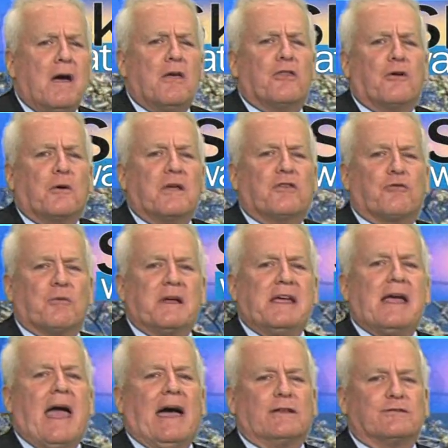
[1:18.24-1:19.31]
33
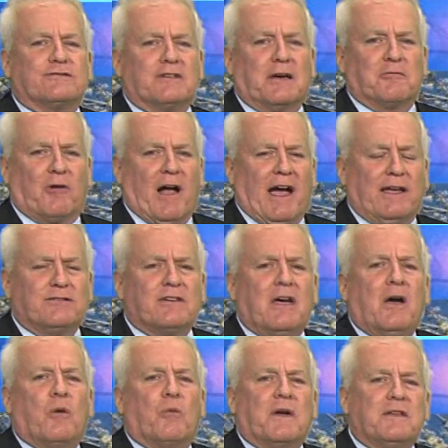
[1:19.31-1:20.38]
at sunrise.
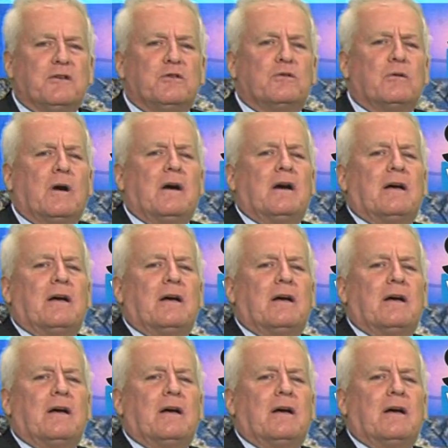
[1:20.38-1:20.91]
We do